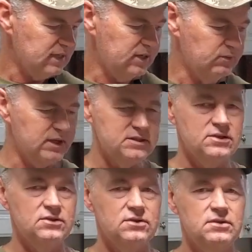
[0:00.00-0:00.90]
Anyway,
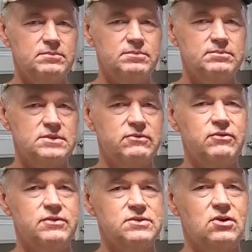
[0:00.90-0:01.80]
so
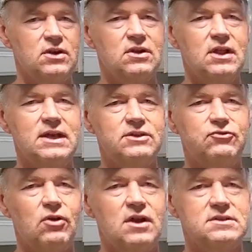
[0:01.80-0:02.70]
some of us aren't inclined to
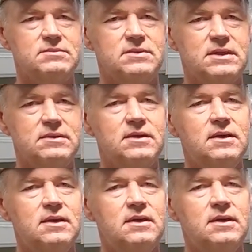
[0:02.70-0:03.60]
draw something.
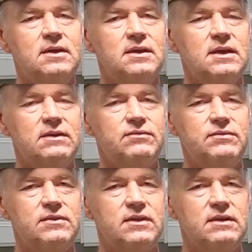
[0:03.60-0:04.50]

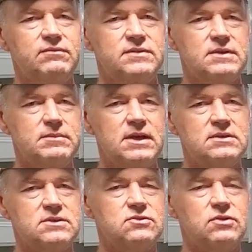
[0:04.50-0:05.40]
If somebody
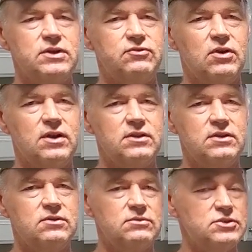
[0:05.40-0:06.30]
else has already drawn it
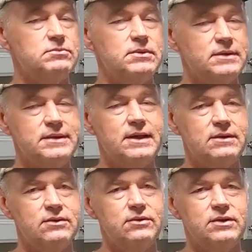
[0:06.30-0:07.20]
though, we should be able to
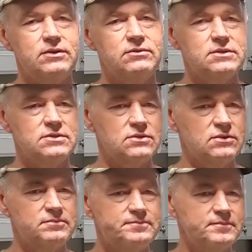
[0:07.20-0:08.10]
download it and use it.
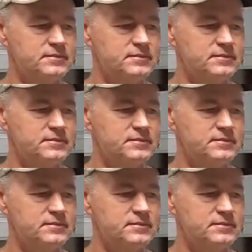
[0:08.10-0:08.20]
So